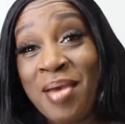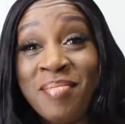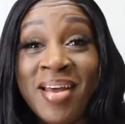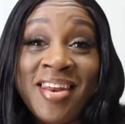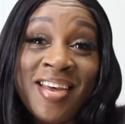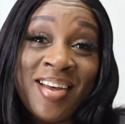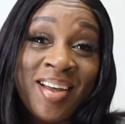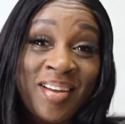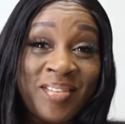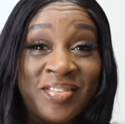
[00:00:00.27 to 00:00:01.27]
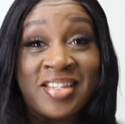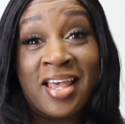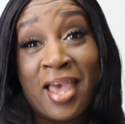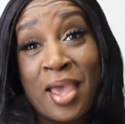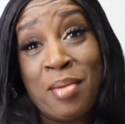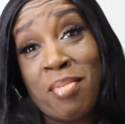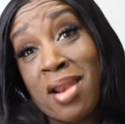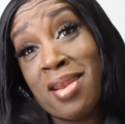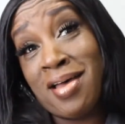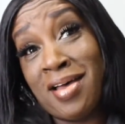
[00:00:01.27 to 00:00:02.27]
my loves, hey my
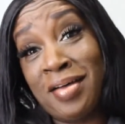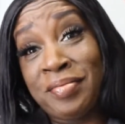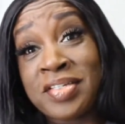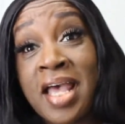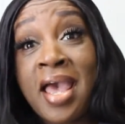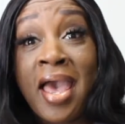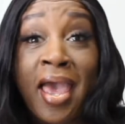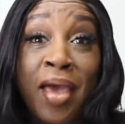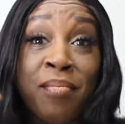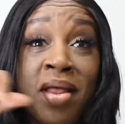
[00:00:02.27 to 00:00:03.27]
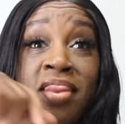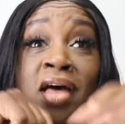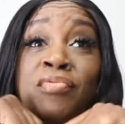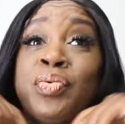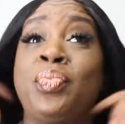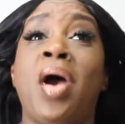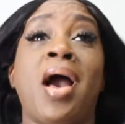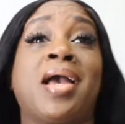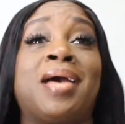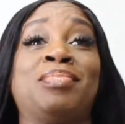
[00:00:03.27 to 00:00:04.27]
loves, hey my loves.
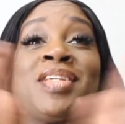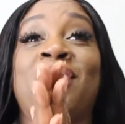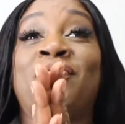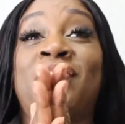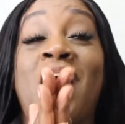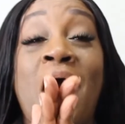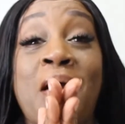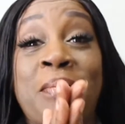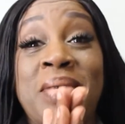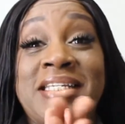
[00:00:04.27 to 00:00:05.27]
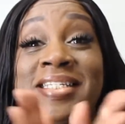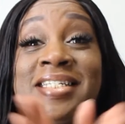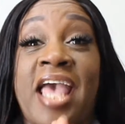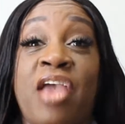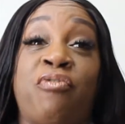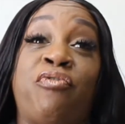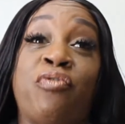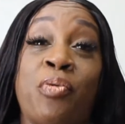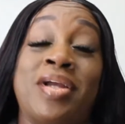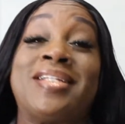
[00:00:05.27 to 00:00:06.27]
Welcome to Vlogmas Day
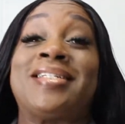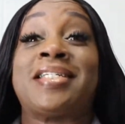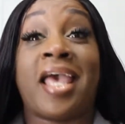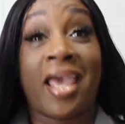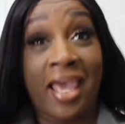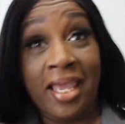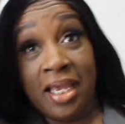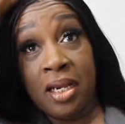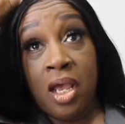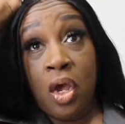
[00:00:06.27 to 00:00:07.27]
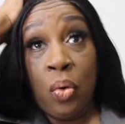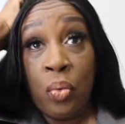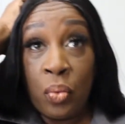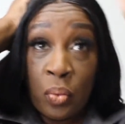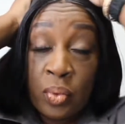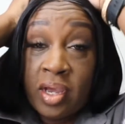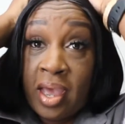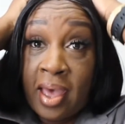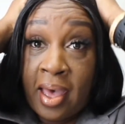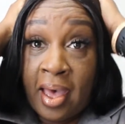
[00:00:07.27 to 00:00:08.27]
14. We
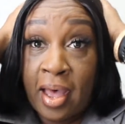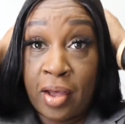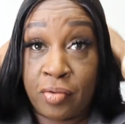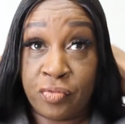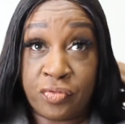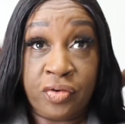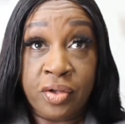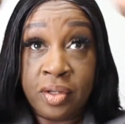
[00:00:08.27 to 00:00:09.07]
have,